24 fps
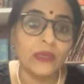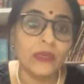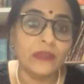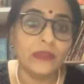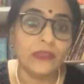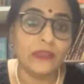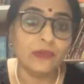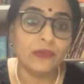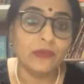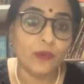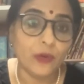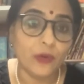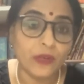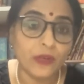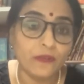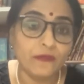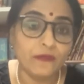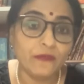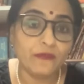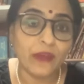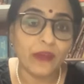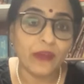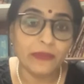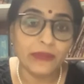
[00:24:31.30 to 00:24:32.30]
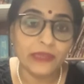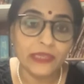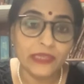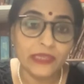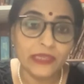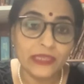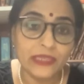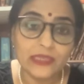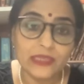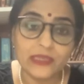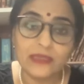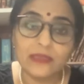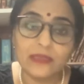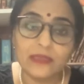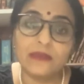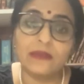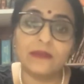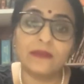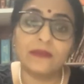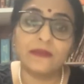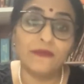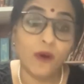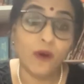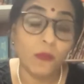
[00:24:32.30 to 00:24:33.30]
the royal families,
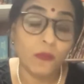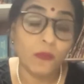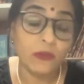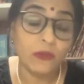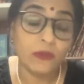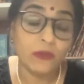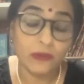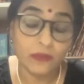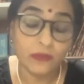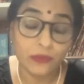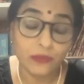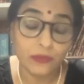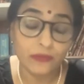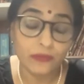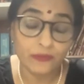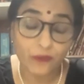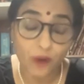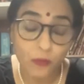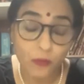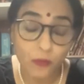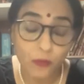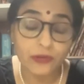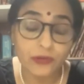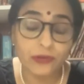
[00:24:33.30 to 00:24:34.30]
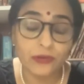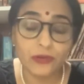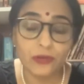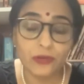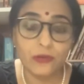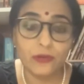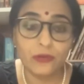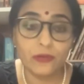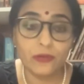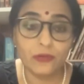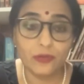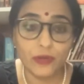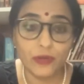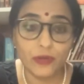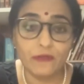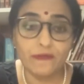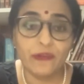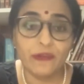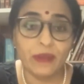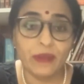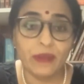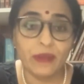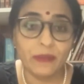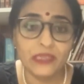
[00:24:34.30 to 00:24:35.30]
former royal
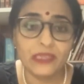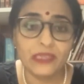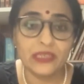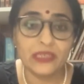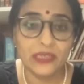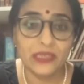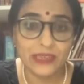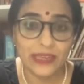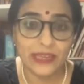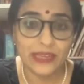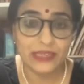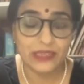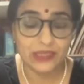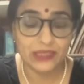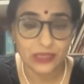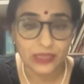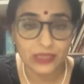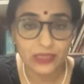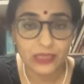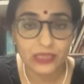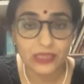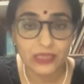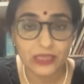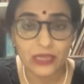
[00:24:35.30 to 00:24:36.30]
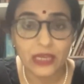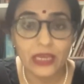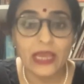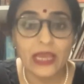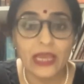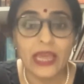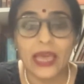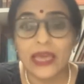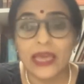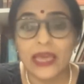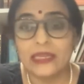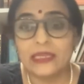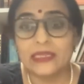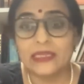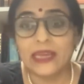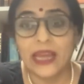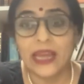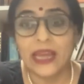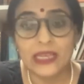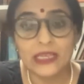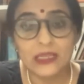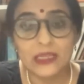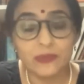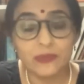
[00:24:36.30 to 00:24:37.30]
families still exist. And
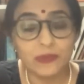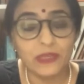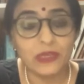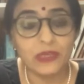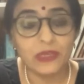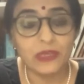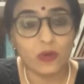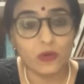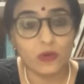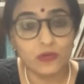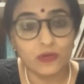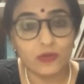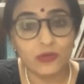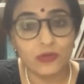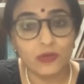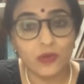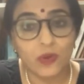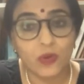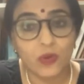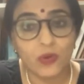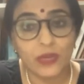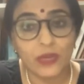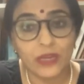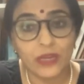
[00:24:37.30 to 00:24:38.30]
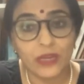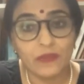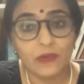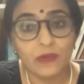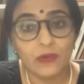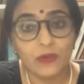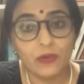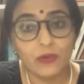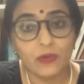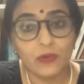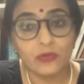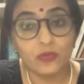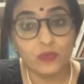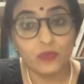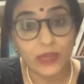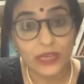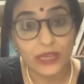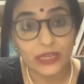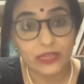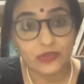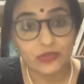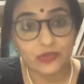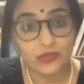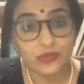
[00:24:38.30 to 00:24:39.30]
as we also saw in one or two
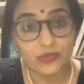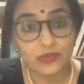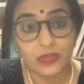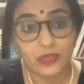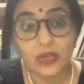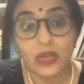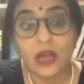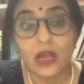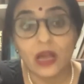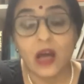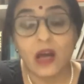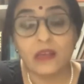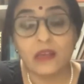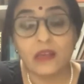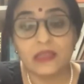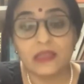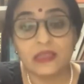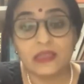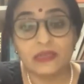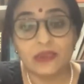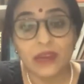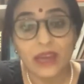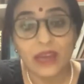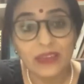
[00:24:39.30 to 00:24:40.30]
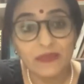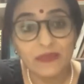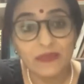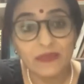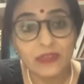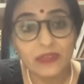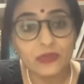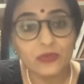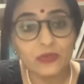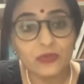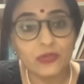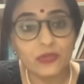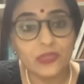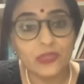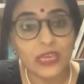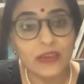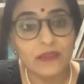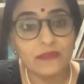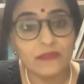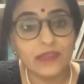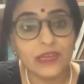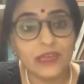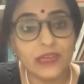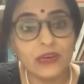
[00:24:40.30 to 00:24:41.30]
lectures, are striving to
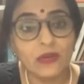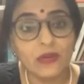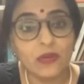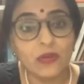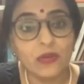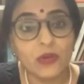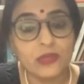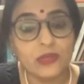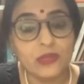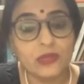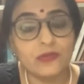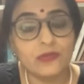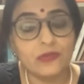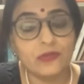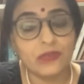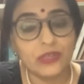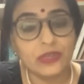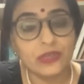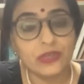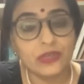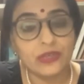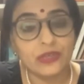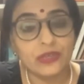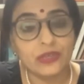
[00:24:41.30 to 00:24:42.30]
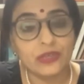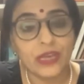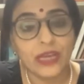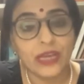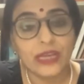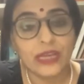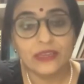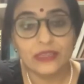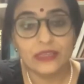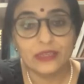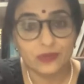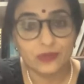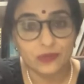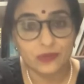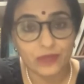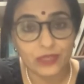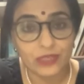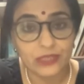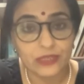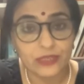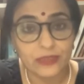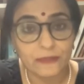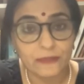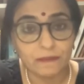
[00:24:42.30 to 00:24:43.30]
save their lost tradition and
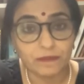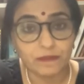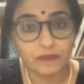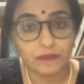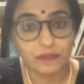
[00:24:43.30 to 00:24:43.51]
histories.